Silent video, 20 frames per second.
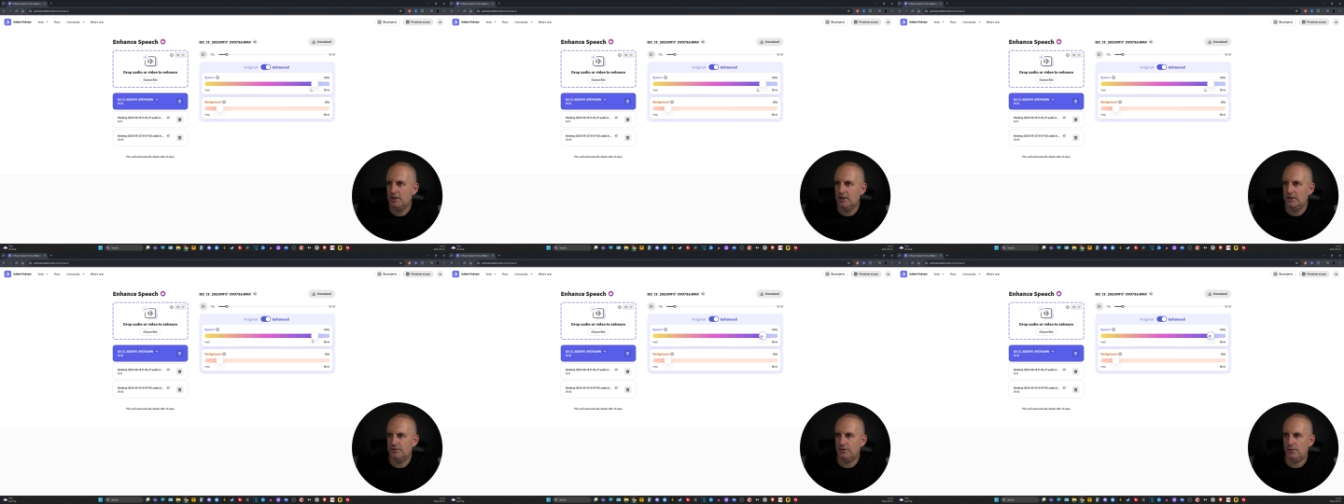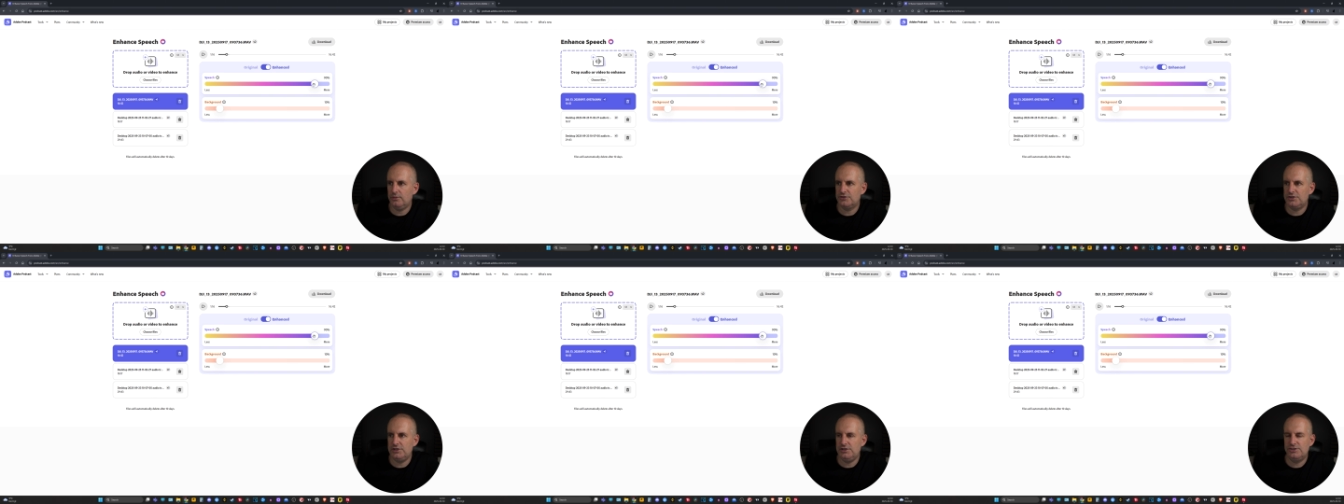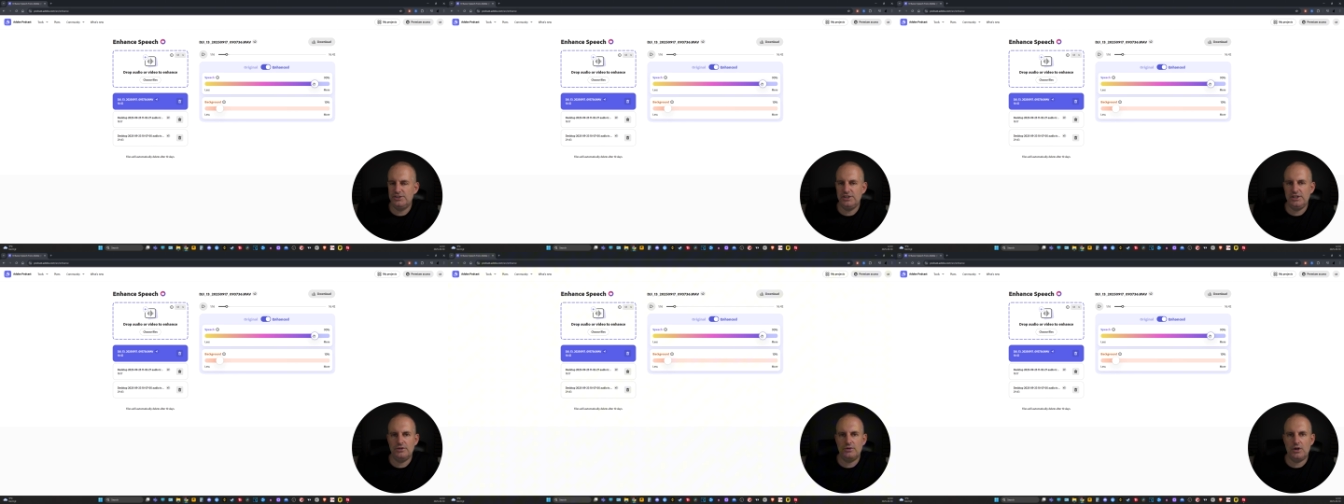So obviously
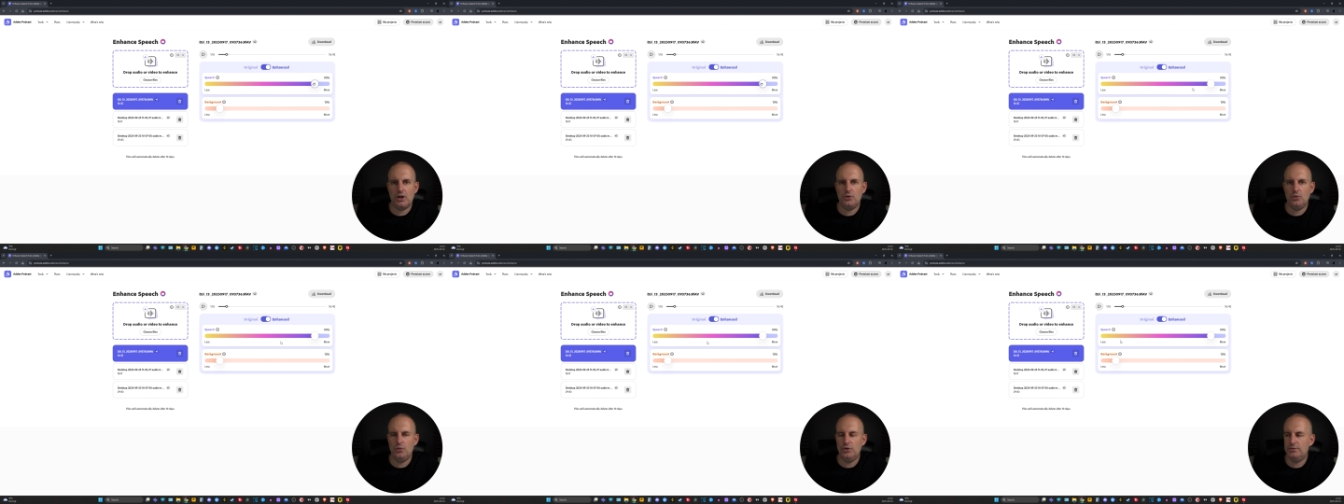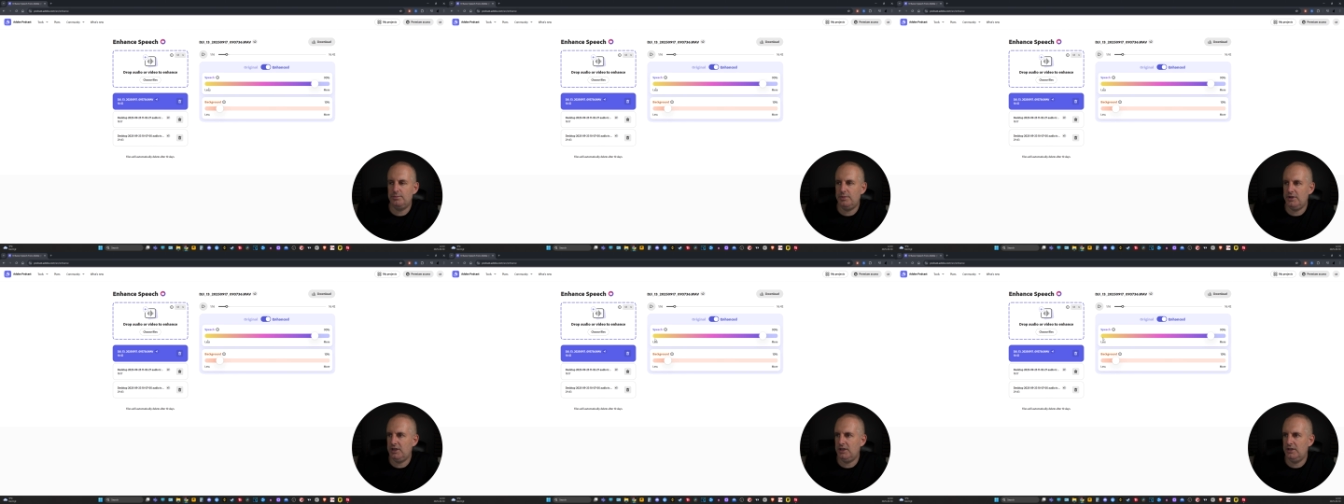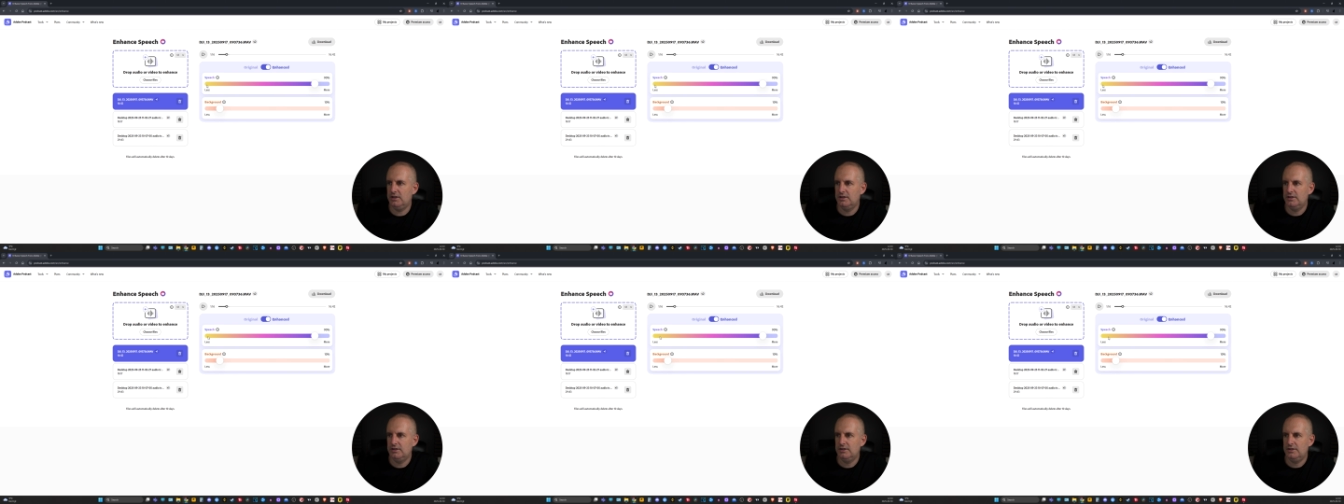0 would
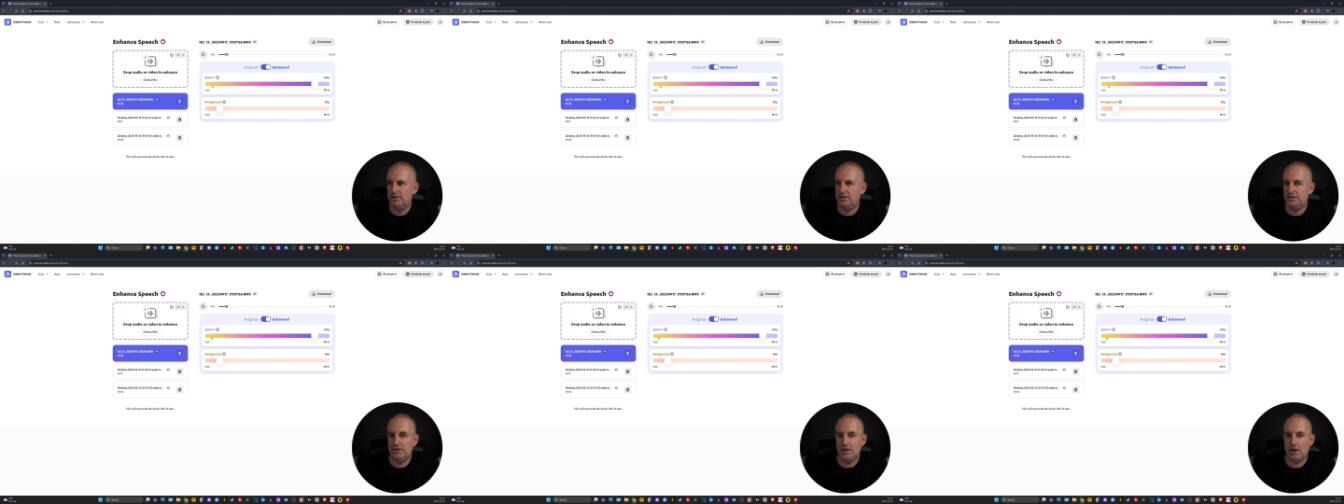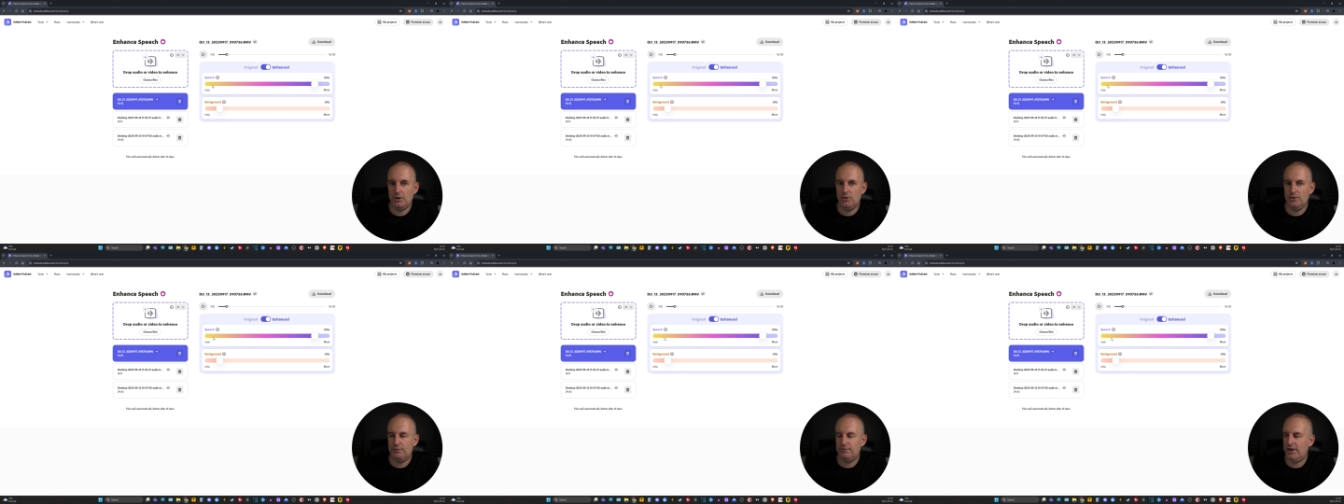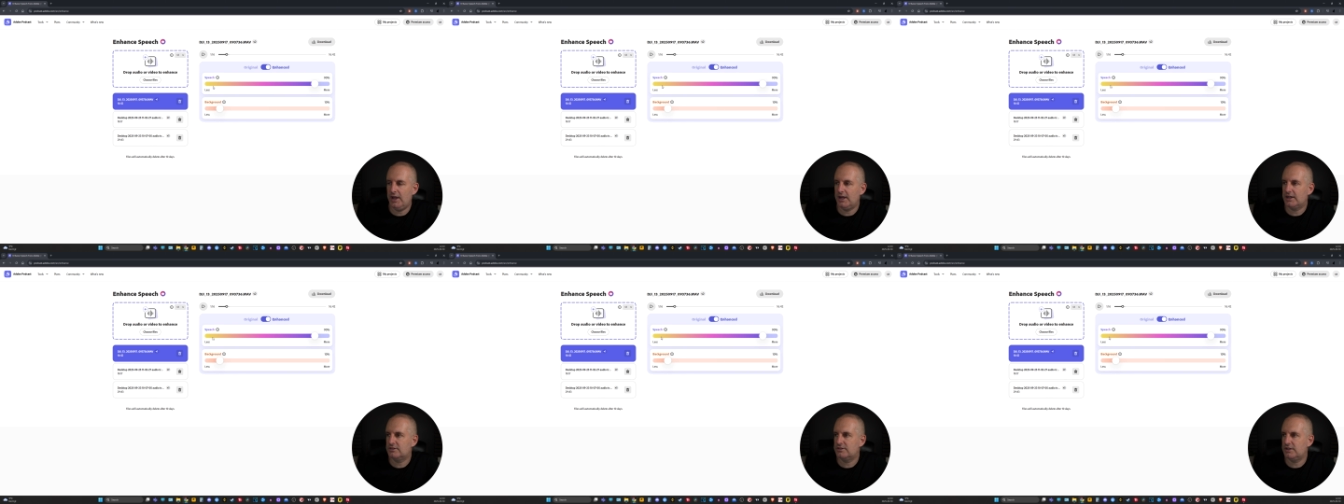be no
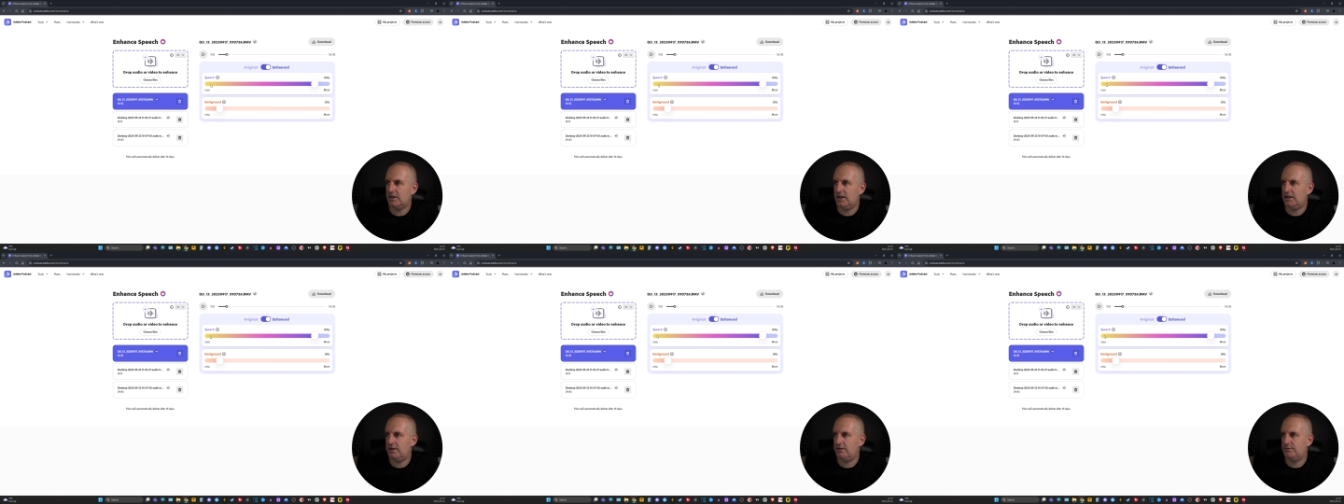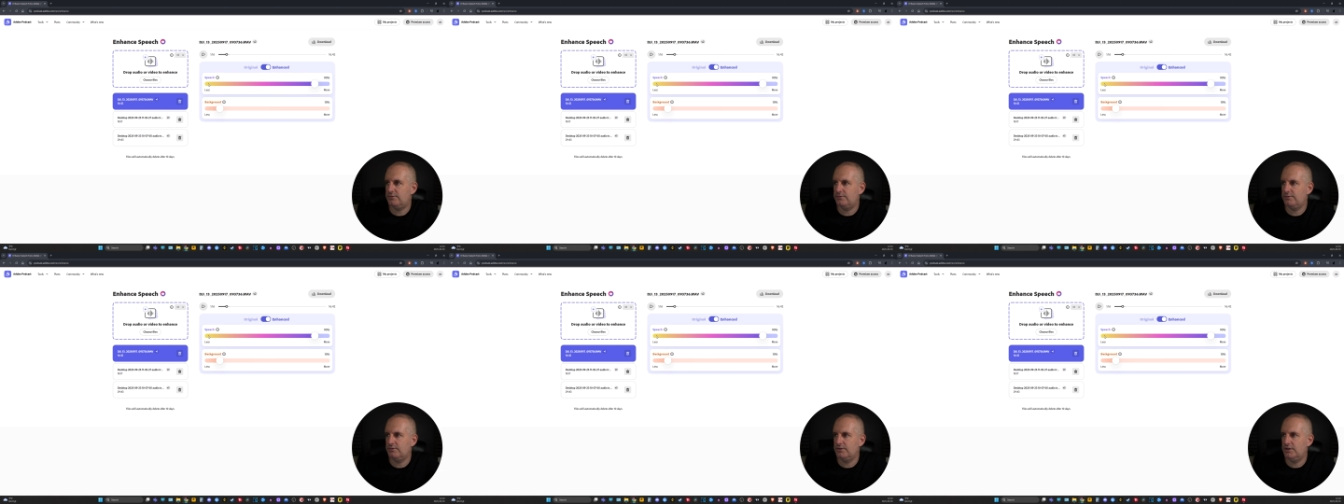effect and